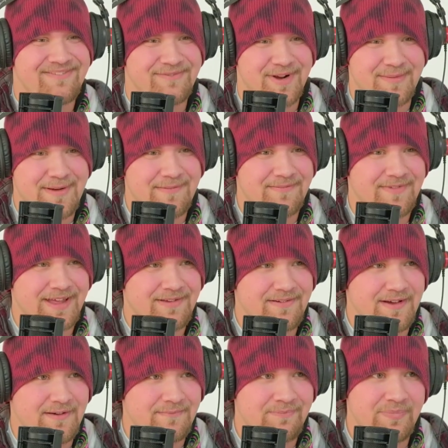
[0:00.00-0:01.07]
one of my like
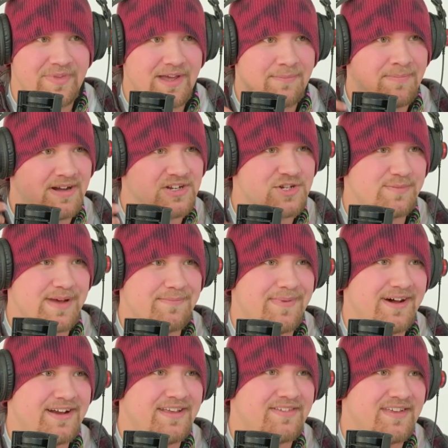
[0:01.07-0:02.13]
a bunch of my
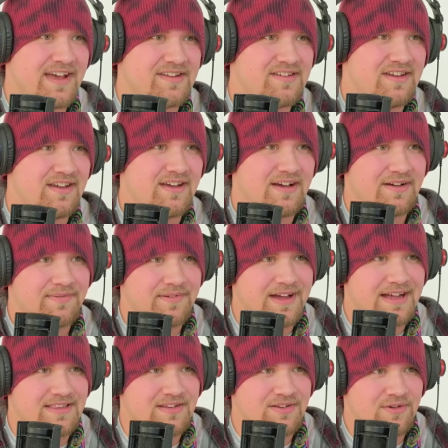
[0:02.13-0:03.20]
buddies actually
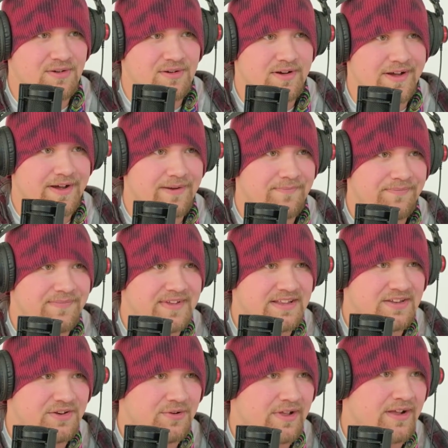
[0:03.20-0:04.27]
got to do
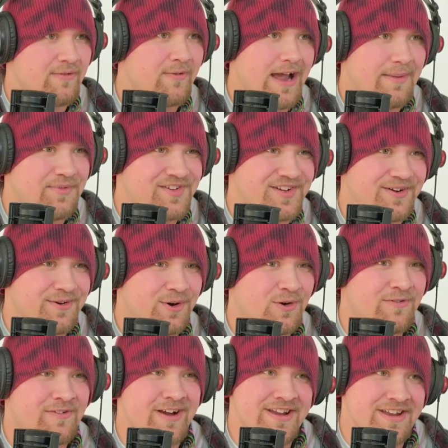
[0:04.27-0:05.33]
like a rap show
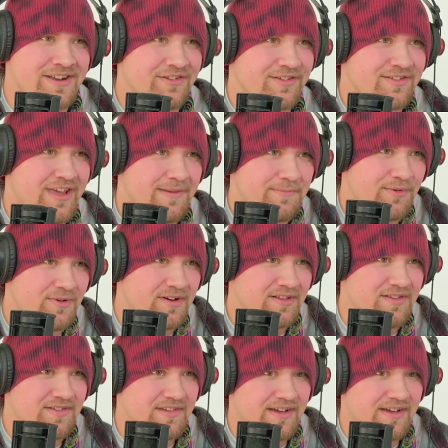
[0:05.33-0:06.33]
over at Needle Skateboards.